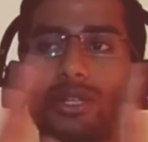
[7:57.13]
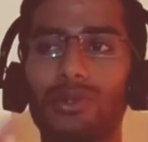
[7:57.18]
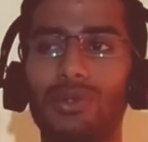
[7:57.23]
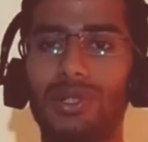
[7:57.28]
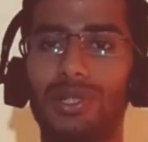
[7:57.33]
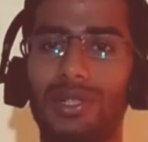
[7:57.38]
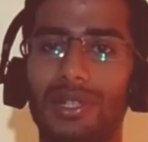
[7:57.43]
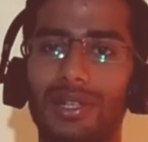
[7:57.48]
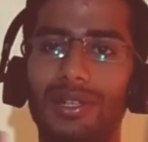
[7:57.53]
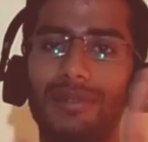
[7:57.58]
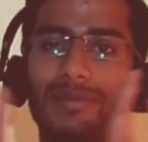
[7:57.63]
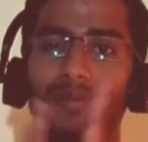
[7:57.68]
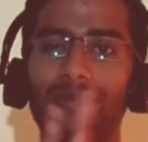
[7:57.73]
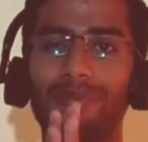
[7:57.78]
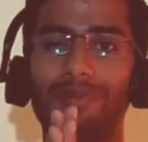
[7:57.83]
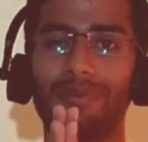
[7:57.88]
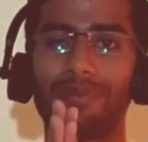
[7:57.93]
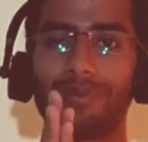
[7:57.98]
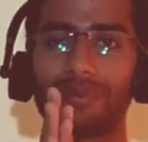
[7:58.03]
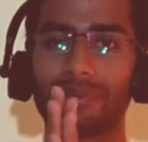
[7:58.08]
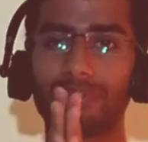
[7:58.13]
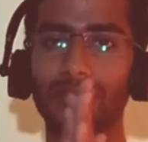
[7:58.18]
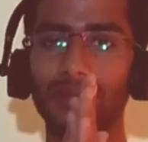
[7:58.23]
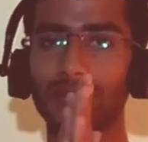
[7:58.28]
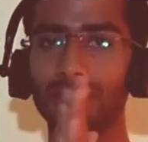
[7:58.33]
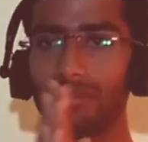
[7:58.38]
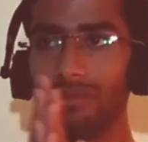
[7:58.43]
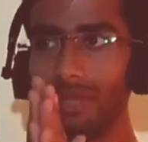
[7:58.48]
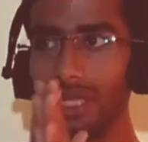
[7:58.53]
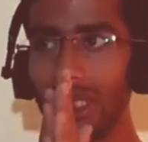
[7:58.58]
tongue twister,
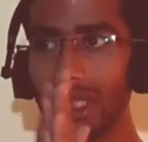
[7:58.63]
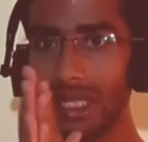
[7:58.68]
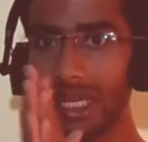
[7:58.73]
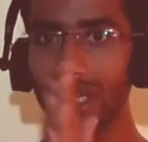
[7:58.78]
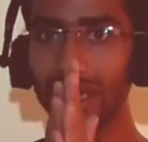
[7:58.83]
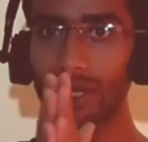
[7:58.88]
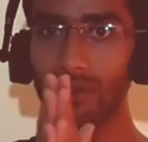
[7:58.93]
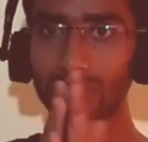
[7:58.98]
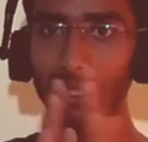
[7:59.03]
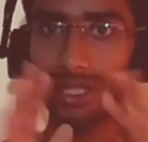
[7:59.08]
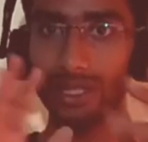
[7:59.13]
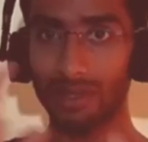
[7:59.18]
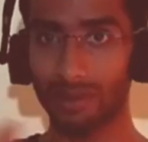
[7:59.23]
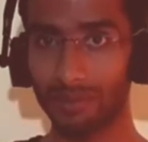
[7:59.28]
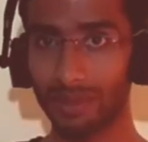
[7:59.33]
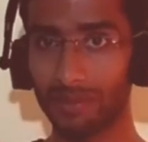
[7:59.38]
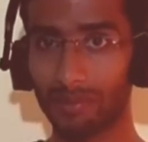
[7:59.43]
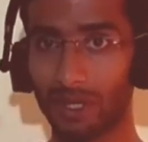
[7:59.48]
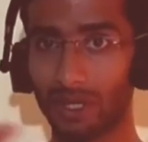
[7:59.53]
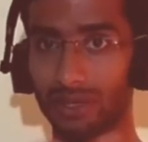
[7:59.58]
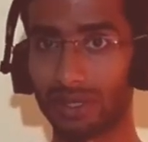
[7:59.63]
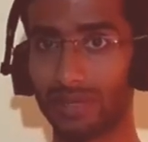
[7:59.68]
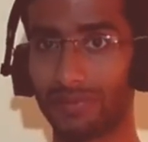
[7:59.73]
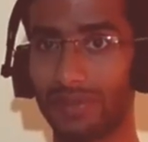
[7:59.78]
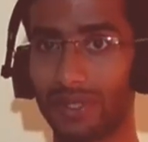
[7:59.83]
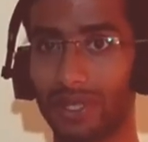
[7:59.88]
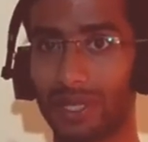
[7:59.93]
write down in comment box